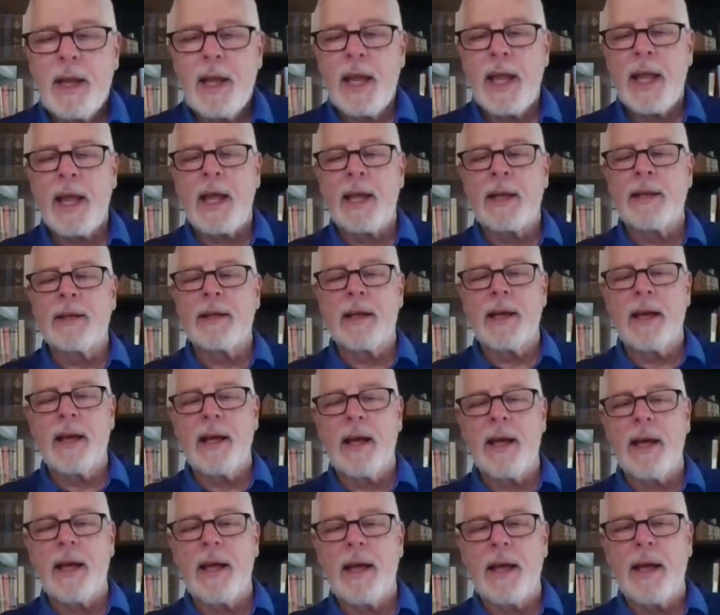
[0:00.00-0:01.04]
And
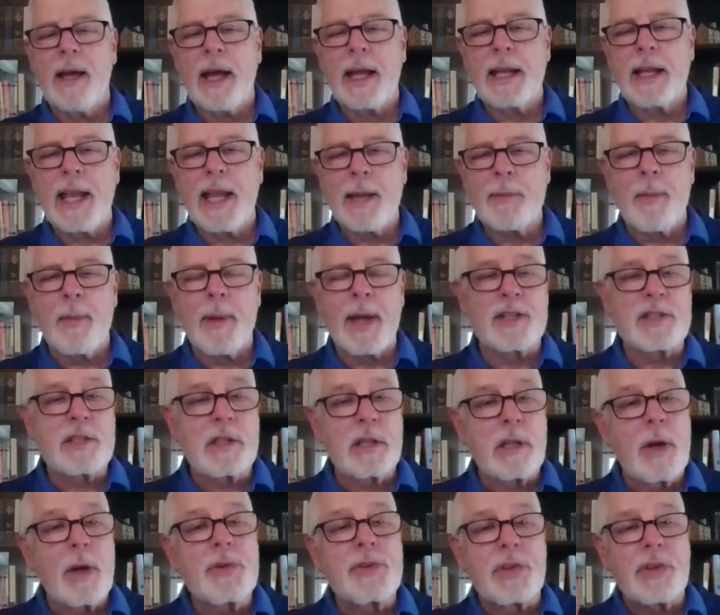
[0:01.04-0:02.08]
I came about as
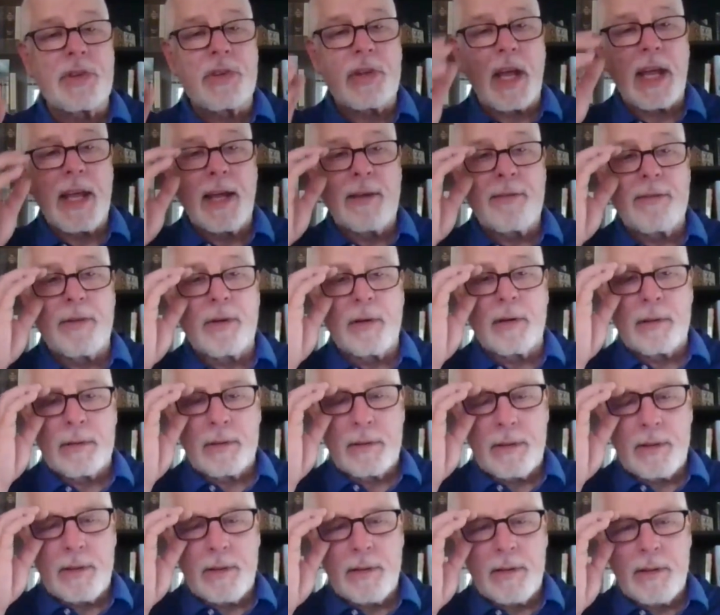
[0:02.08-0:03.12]
close as I
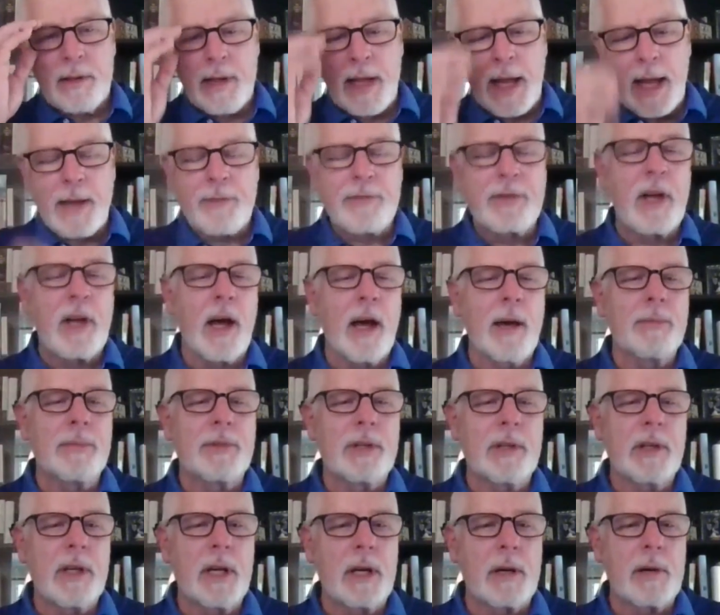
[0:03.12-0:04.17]
ever have come
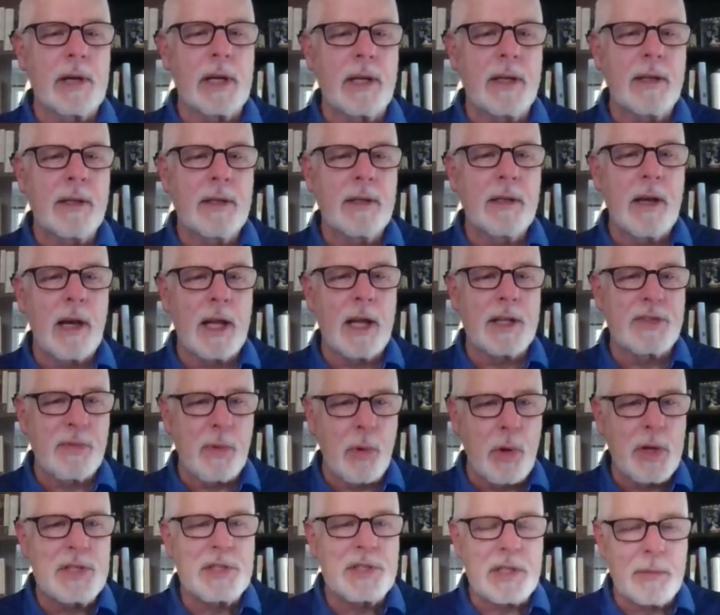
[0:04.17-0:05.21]
to hearing God's
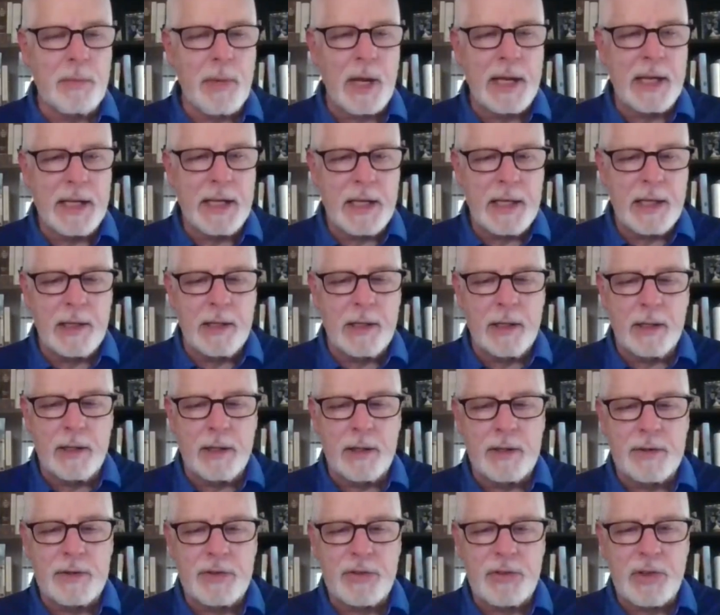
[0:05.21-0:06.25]
voice in my
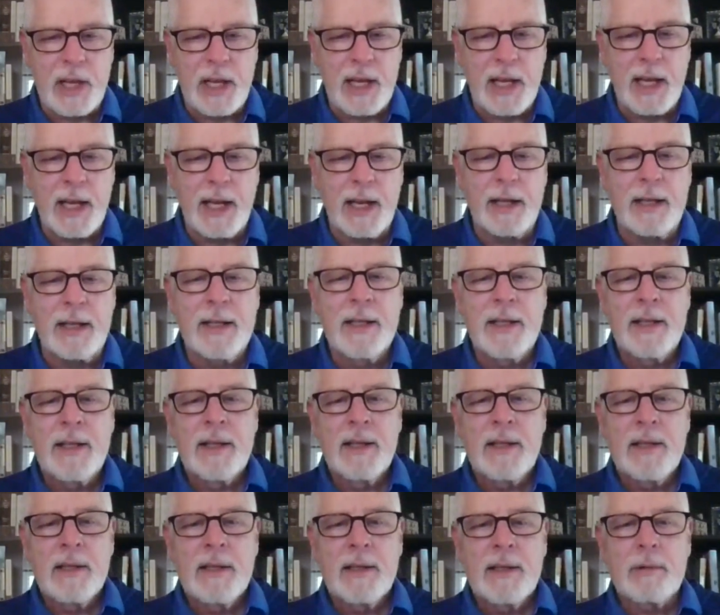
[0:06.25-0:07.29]
ear saying,
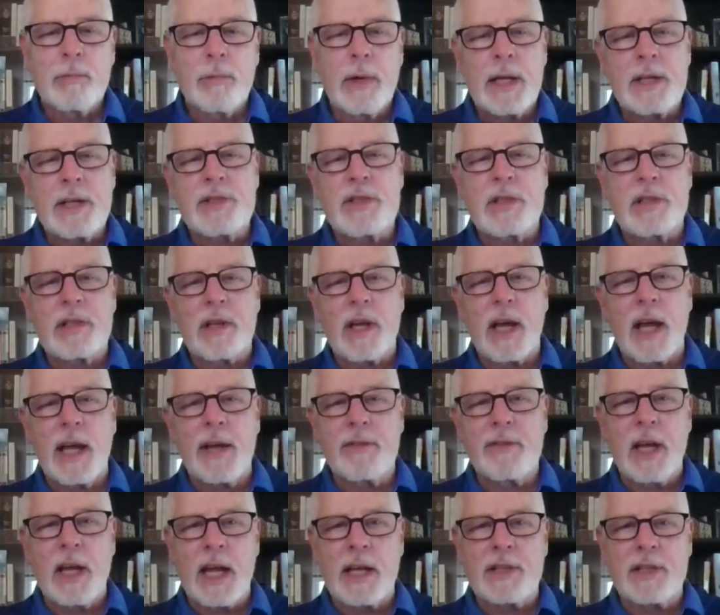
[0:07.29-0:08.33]
Rich,
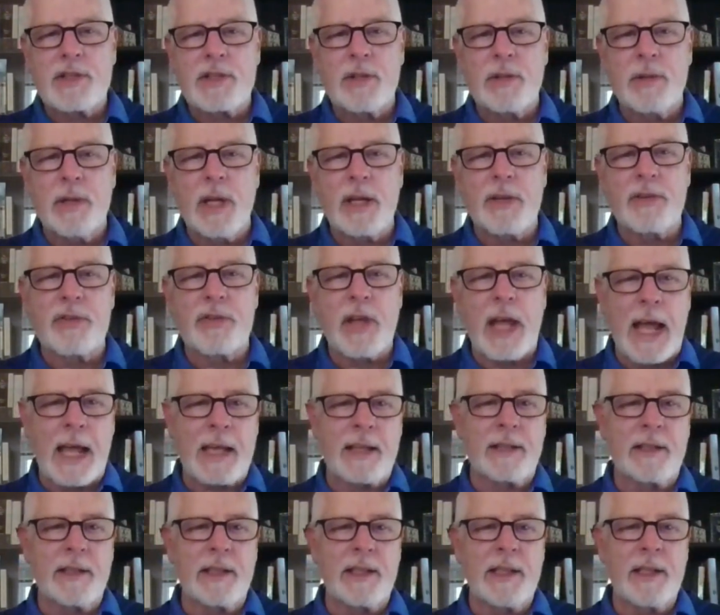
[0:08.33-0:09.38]
I've got you
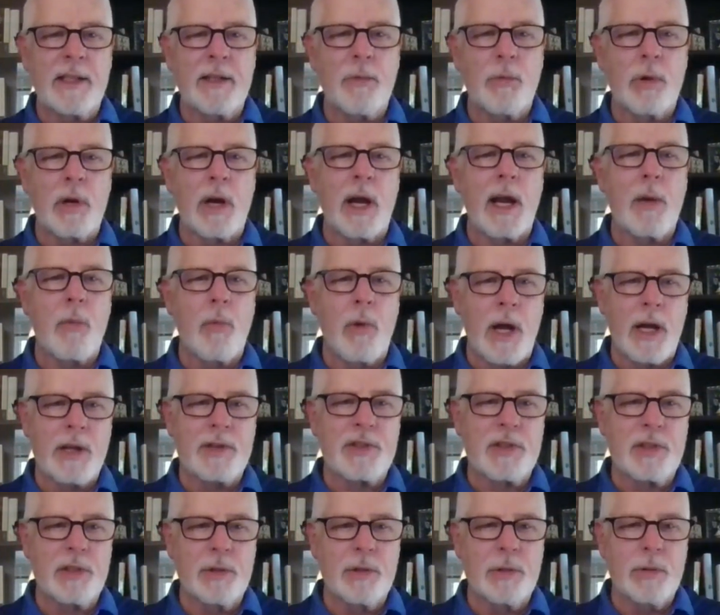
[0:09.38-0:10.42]
exactly where I
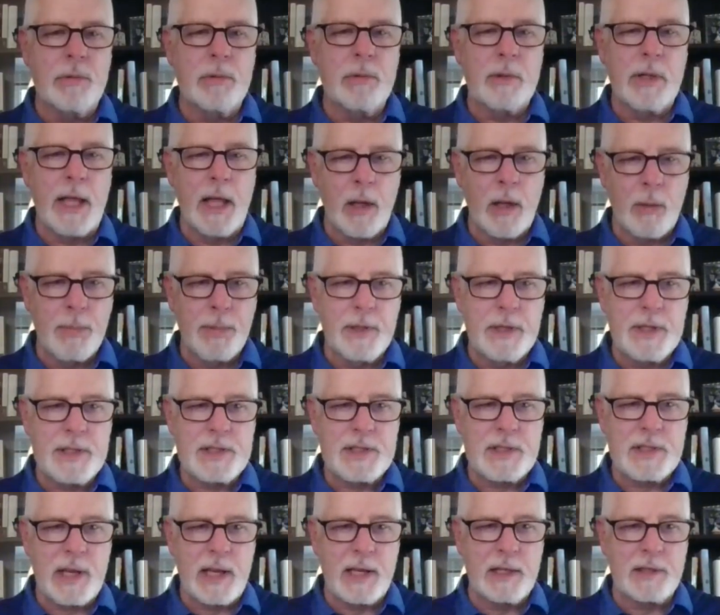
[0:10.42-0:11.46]
want you,
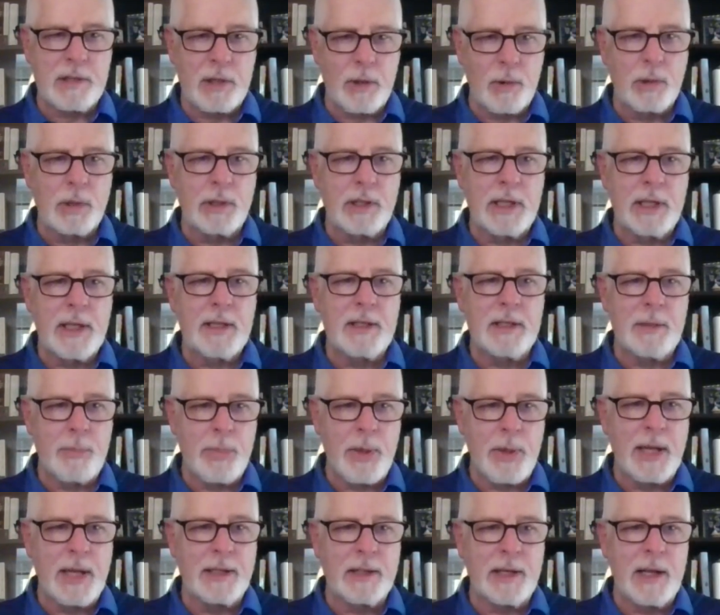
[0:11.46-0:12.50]
helpless and totally
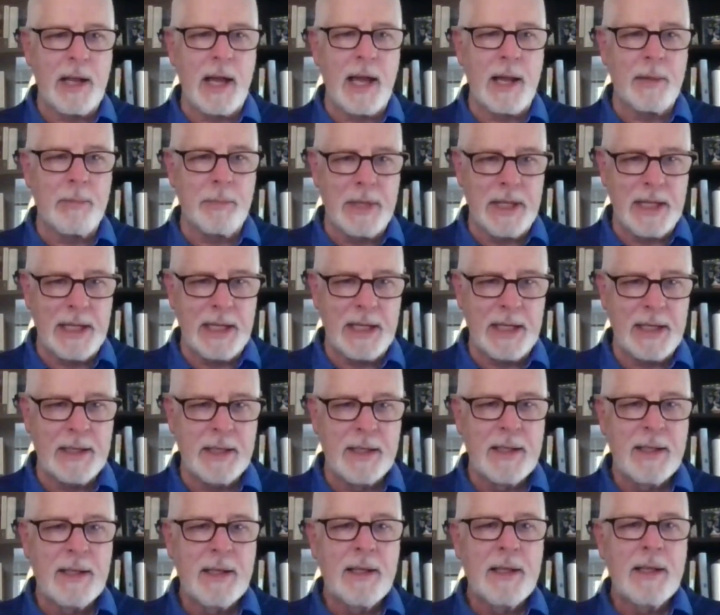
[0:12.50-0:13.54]
dependent on me.